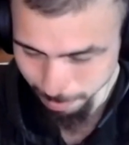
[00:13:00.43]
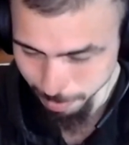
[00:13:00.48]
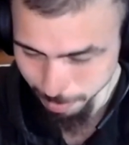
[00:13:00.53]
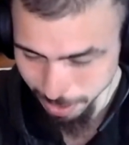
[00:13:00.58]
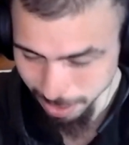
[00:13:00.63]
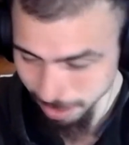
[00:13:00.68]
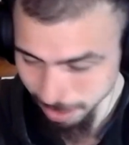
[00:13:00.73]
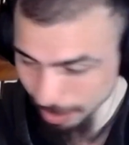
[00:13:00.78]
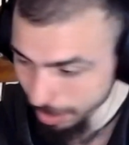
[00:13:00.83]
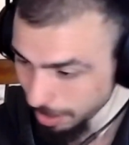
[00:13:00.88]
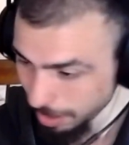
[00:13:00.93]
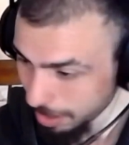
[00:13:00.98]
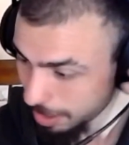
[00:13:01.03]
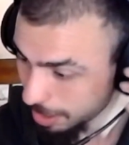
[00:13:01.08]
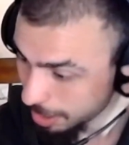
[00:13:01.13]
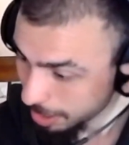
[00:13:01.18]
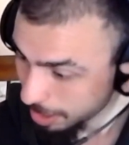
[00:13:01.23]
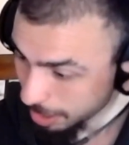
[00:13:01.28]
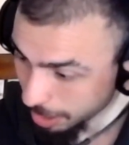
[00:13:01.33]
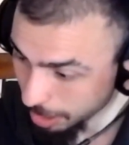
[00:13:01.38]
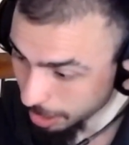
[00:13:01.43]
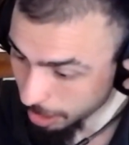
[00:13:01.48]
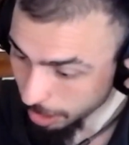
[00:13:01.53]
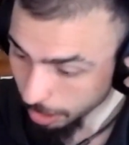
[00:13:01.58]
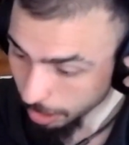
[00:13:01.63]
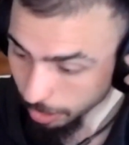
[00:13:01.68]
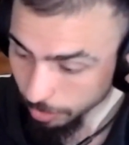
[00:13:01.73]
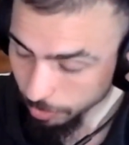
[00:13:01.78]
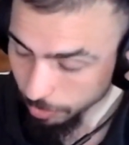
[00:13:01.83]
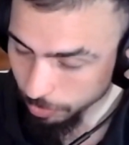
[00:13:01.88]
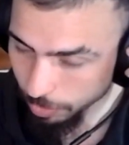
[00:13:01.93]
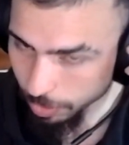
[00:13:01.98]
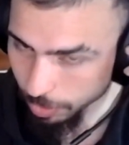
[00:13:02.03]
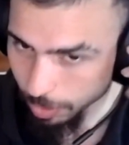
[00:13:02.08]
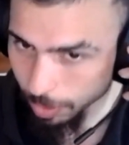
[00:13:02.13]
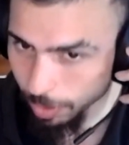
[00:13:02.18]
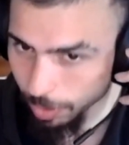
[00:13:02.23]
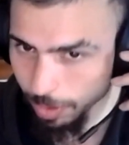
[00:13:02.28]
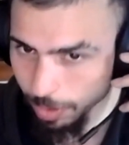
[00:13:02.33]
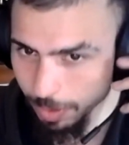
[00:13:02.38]
big
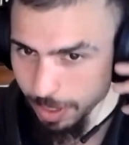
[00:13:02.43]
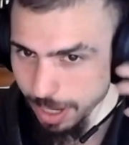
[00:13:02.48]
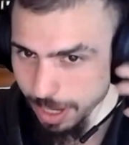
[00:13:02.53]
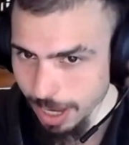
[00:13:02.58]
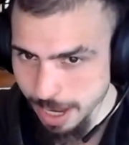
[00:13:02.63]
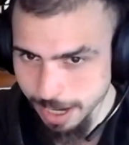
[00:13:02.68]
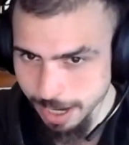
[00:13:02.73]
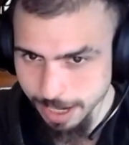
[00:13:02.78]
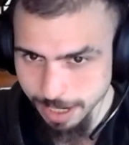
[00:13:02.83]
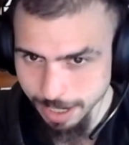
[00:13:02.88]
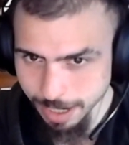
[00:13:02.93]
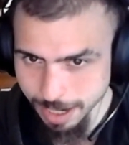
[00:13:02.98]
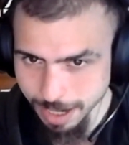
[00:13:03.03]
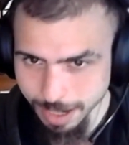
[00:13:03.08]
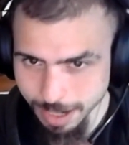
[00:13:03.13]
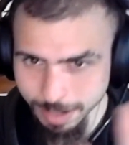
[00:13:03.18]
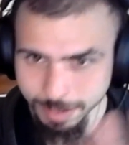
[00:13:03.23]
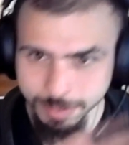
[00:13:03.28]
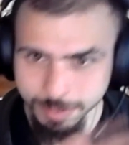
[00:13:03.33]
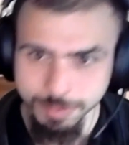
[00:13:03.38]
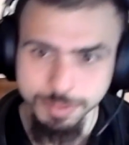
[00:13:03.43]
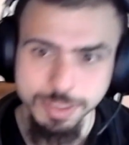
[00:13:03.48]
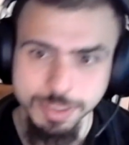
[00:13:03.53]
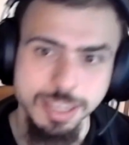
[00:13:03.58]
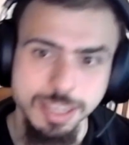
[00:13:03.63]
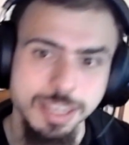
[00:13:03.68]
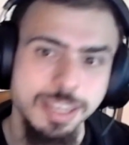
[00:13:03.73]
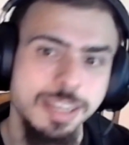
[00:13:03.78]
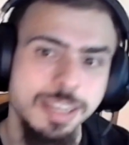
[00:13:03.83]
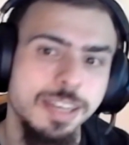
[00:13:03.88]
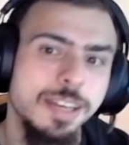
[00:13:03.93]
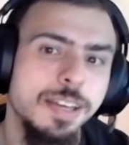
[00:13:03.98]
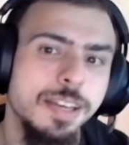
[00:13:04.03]
for any of the